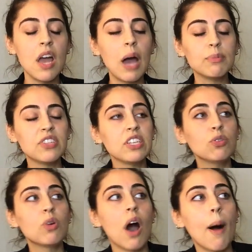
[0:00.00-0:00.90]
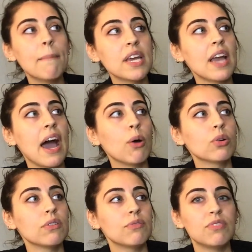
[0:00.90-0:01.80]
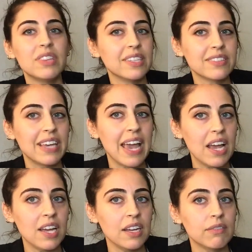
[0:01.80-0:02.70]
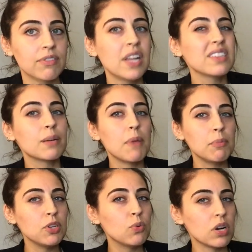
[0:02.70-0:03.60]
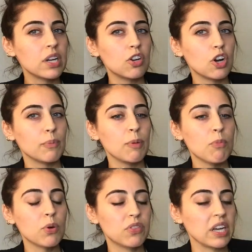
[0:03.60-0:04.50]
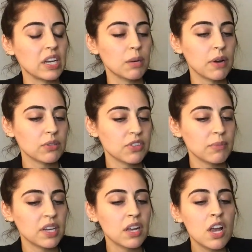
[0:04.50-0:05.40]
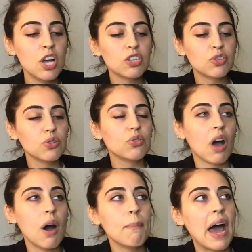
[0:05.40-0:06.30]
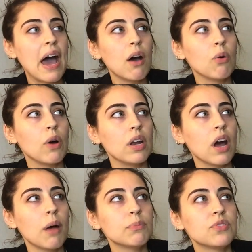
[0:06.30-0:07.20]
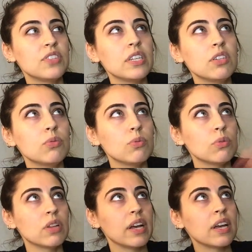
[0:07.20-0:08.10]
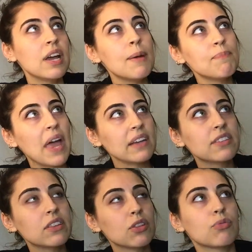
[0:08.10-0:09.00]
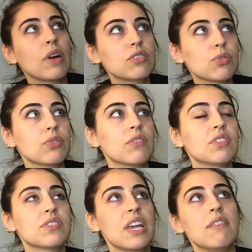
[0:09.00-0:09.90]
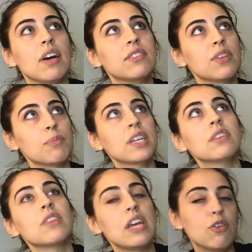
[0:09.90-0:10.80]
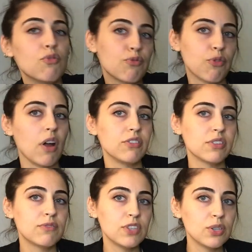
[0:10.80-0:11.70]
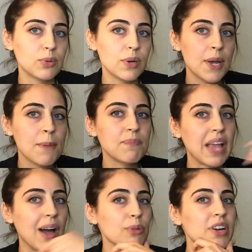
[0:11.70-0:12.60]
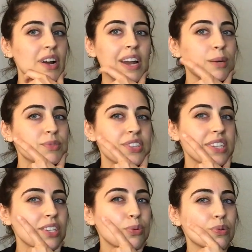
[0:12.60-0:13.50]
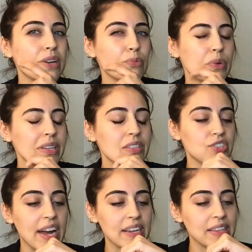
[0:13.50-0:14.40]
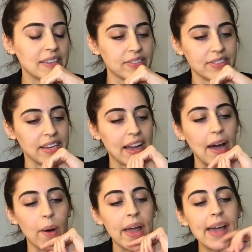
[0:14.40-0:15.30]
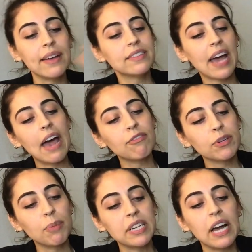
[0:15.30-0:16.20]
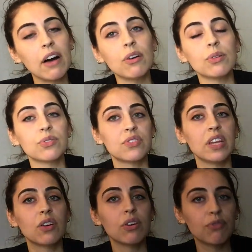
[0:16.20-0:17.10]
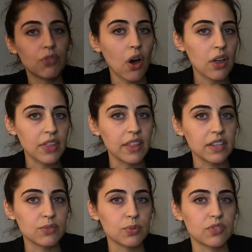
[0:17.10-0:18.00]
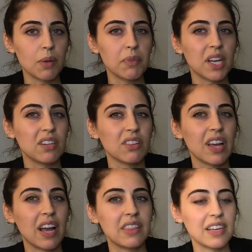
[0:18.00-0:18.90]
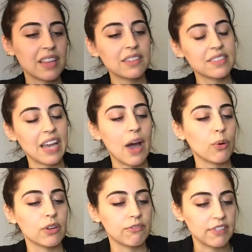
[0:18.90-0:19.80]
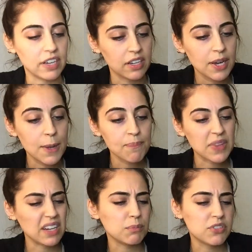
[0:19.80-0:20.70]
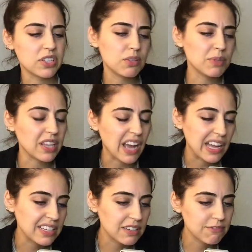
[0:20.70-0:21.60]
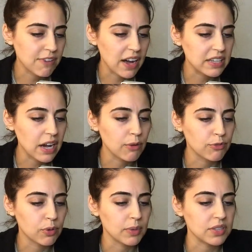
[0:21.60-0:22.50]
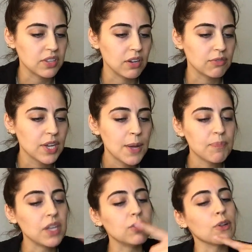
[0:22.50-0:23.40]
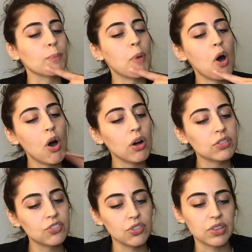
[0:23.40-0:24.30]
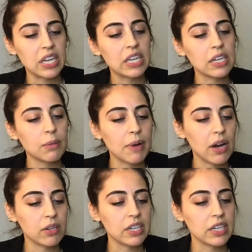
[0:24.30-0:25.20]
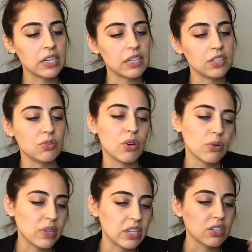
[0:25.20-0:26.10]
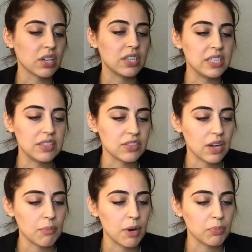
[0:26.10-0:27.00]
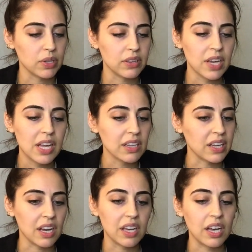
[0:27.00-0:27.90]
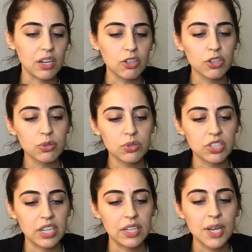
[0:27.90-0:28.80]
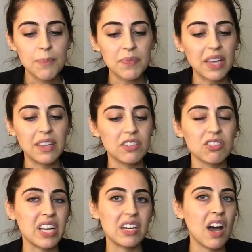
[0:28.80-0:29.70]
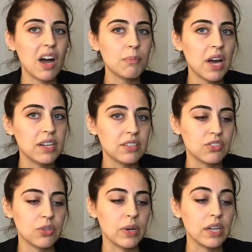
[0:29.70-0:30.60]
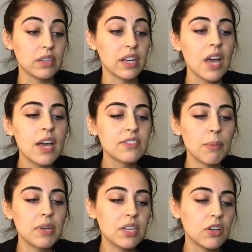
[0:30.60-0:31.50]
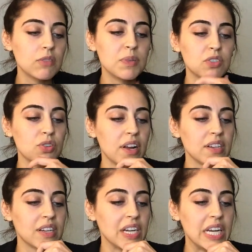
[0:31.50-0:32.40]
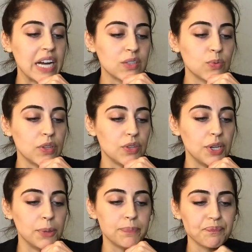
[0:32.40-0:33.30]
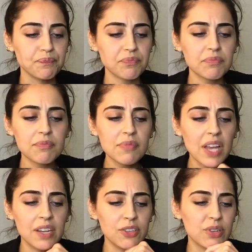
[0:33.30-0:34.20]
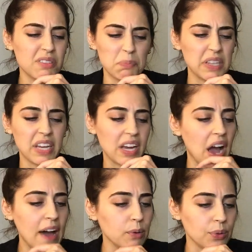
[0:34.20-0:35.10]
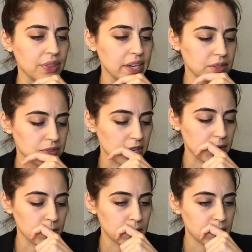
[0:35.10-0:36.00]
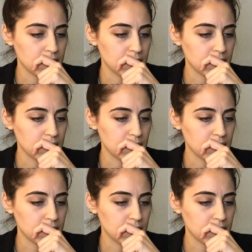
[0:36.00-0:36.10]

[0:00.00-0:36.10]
I'm seeing you coming out of this cave. Like maybe you were in hermit mode thinking about something. So you come out and I'm seeing you like exit the threshold of this cave and something is in front of you out there and I'm seeing like really checking this thing out. And to everybody else, they could have thought that this was something and you're like, I think that's counterfeit. And I'm seeing you be like, I need to find out for myself. And you like pause, you're thinking about it, you know that you're gonna need to come up with like a conclusion. And then you're like, nah, I'm not into it. Like somebody could have been trying to connect with you and you could have been like, I don't think so.